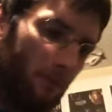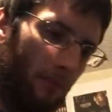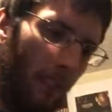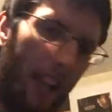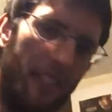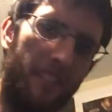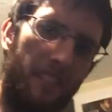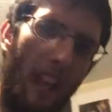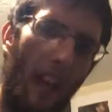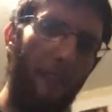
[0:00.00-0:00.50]

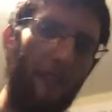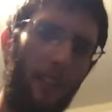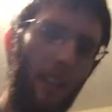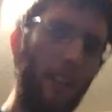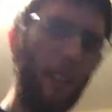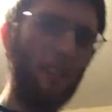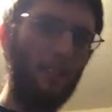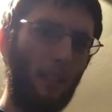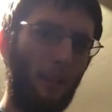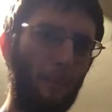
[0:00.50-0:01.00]
it's
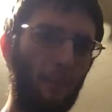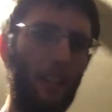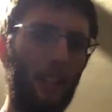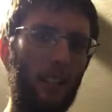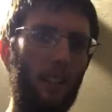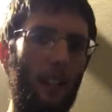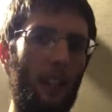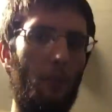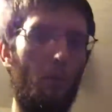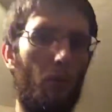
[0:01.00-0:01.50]
definitely
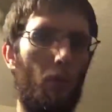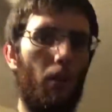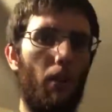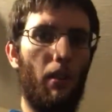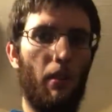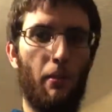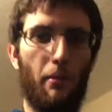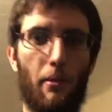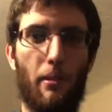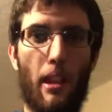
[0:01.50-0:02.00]
something that
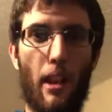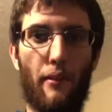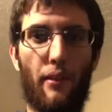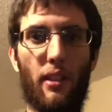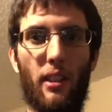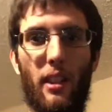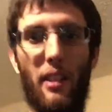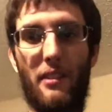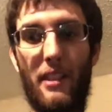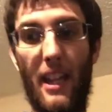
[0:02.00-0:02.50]
we're
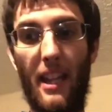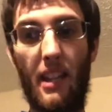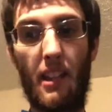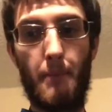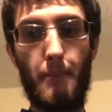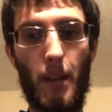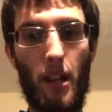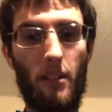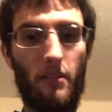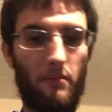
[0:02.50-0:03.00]
definitely
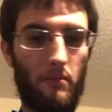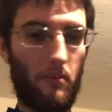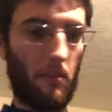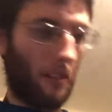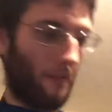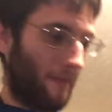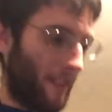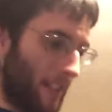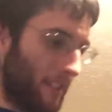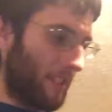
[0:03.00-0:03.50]
thinking about
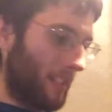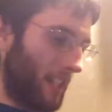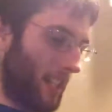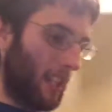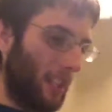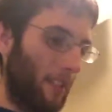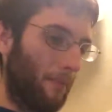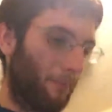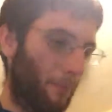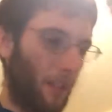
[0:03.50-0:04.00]
investing
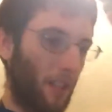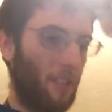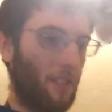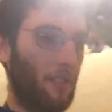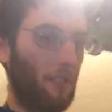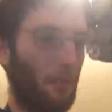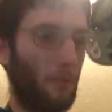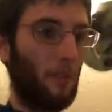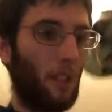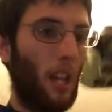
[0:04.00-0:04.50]
in pretty
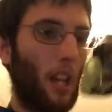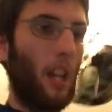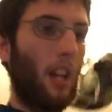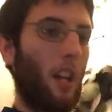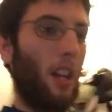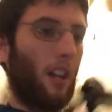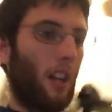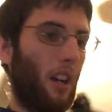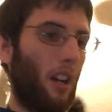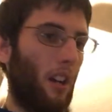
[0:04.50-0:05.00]
soon.
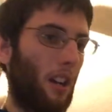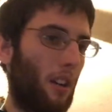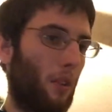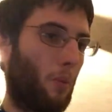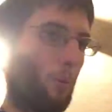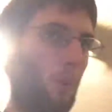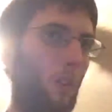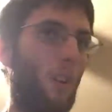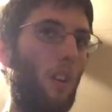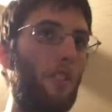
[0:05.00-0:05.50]

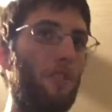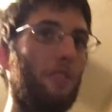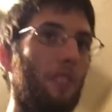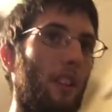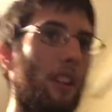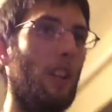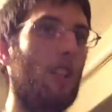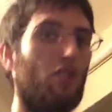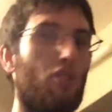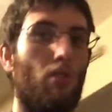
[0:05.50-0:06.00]
We're also
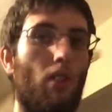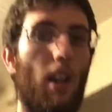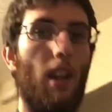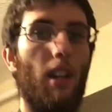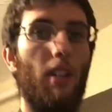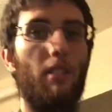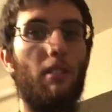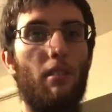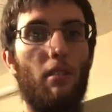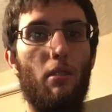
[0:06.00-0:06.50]
going to
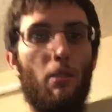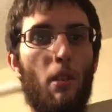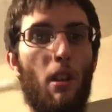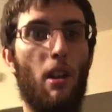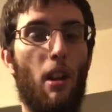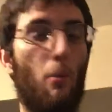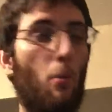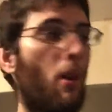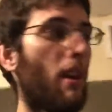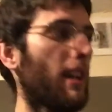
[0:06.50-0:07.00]
try to,
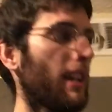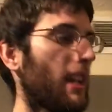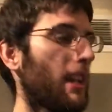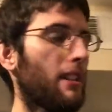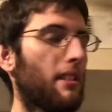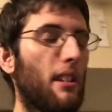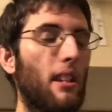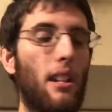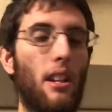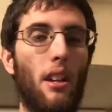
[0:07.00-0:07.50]
want to
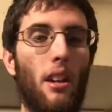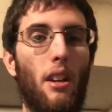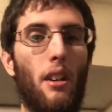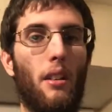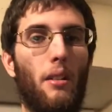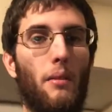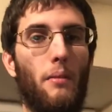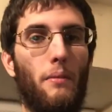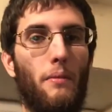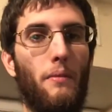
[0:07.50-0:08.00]
get the,
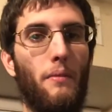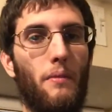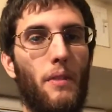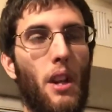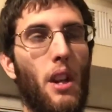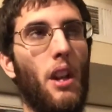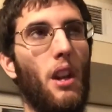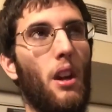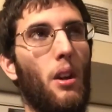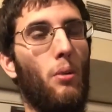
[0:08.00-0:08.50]

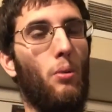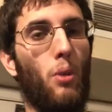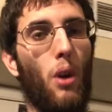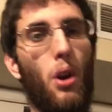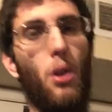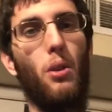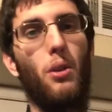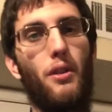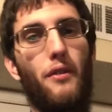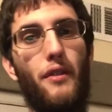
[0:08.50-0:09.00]

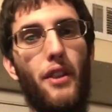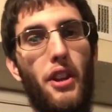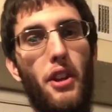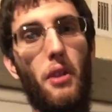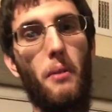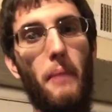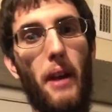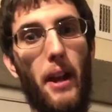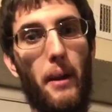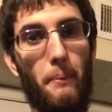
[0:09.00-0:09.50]
Rode
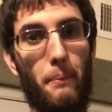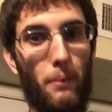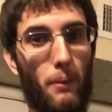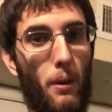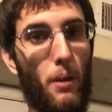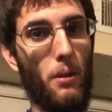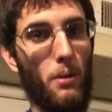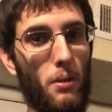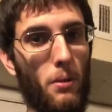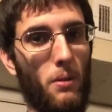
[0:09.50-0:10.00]
VideoMic
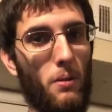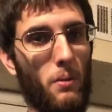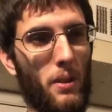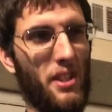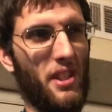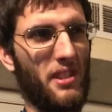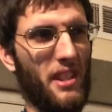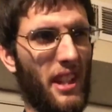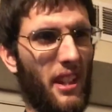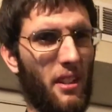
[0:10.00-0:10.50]
Pro,
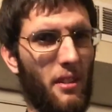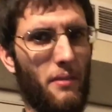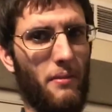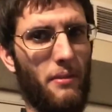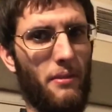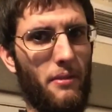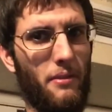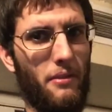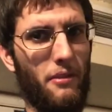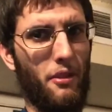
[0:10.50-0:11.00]
which is like a
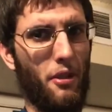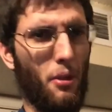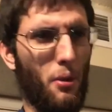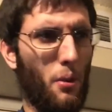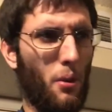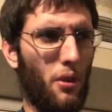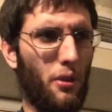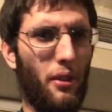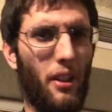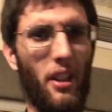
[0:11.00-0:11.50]
$200
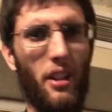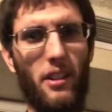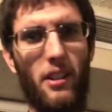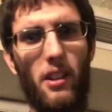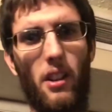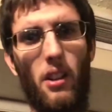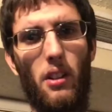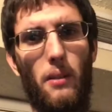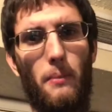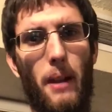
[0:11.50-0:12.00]
or
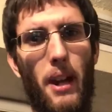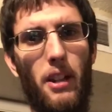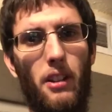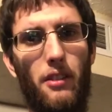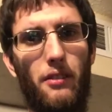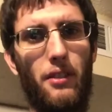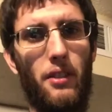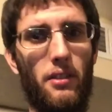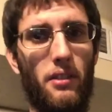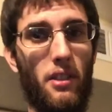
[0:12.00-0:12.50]
$300
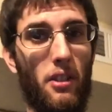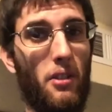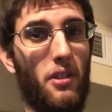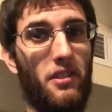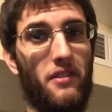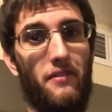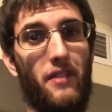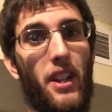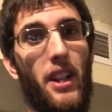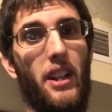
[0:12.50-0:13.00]
microphone. I know
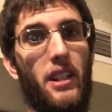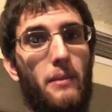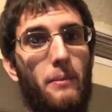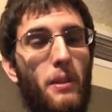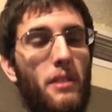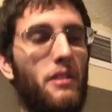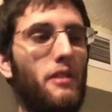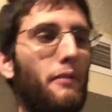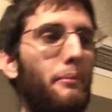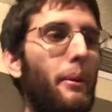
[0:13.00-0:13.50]
it's very
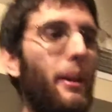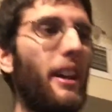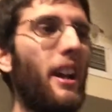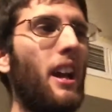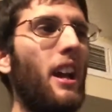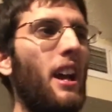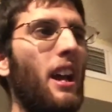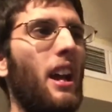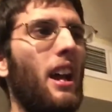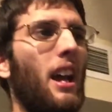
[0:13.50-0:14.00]
expensive,
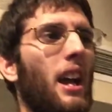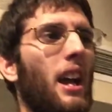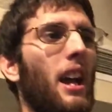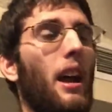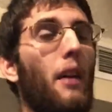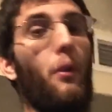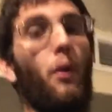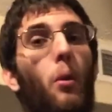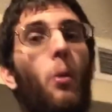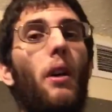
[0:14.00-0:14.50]
but
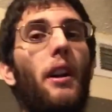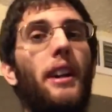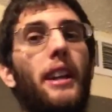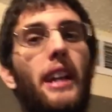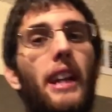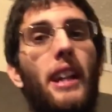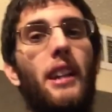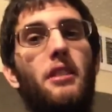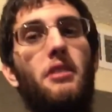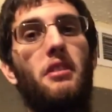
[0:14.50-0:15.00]
if we're
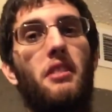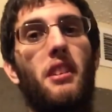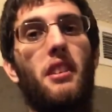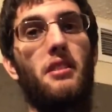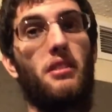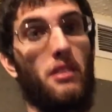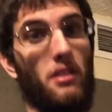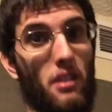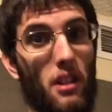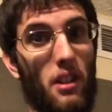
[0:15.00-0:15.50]
wanting to get into
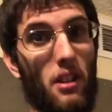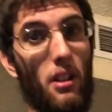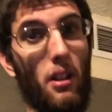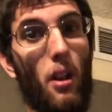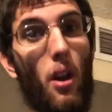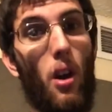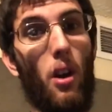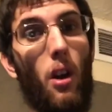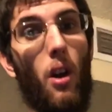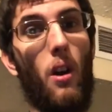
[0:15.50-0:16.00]
this in the
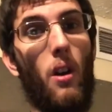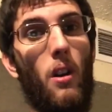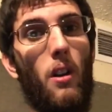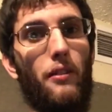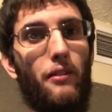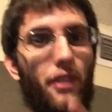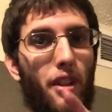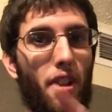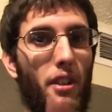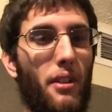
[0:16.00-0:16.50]
long
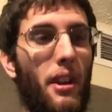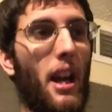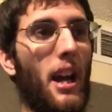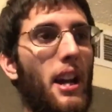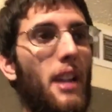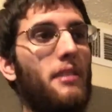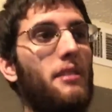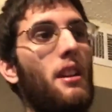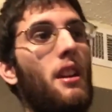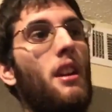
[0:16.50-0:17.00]
haul for you
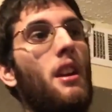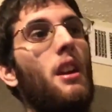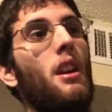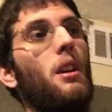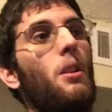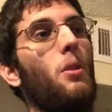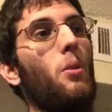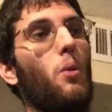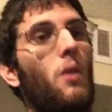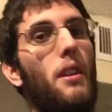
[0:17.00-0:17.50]
guys,
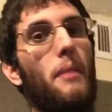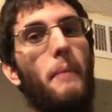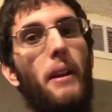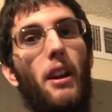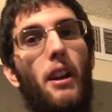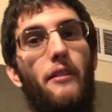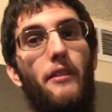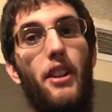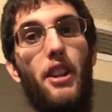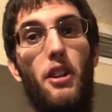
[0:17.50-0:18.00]
we want to
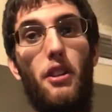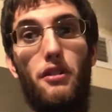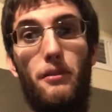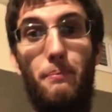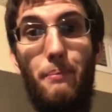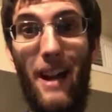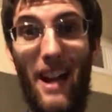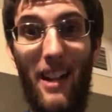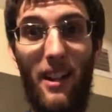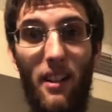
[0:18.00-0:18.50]
make our
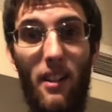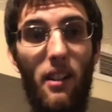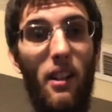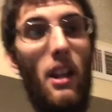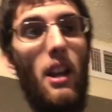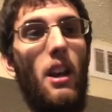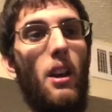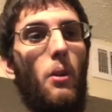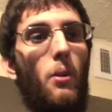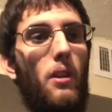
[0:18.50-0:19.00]
videos better,
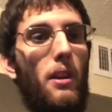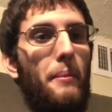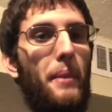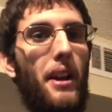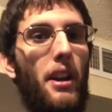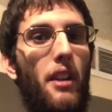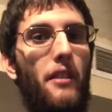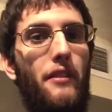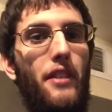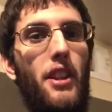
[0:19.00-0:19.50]
we want to
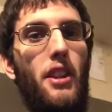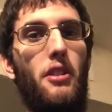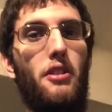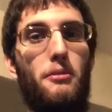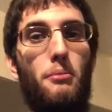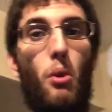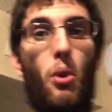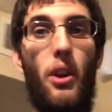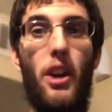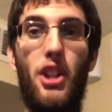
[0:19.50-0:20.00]
make our
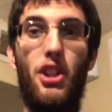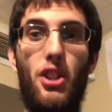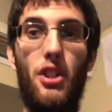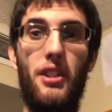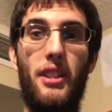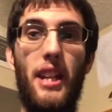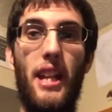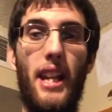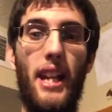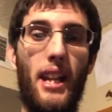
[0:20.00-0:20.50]
videos more
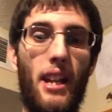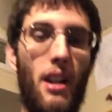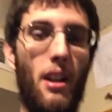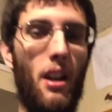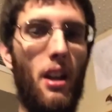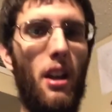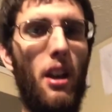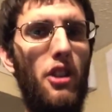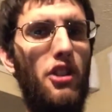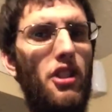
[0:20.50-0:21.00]
interesting,
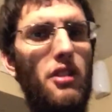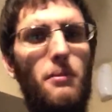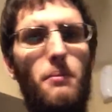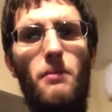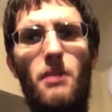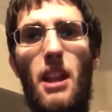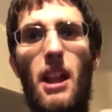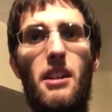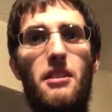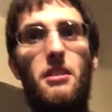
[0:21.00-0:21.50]

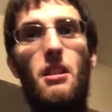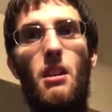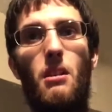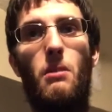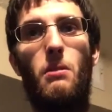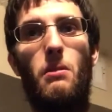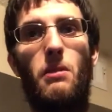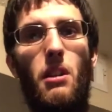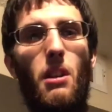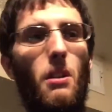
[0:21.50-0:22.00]
just let us
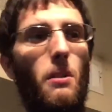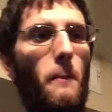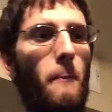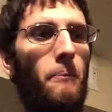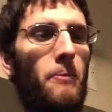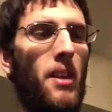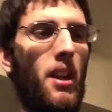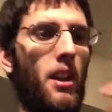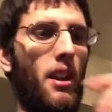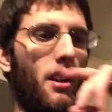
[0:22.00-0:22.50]
know, you
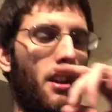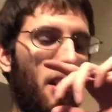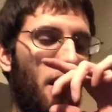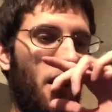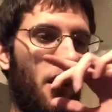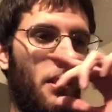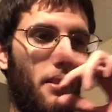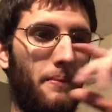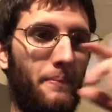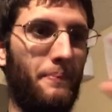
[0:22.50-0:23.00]

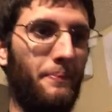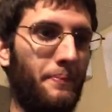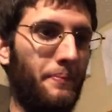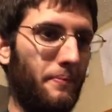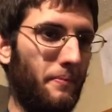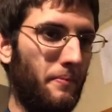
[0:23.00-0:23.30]
know,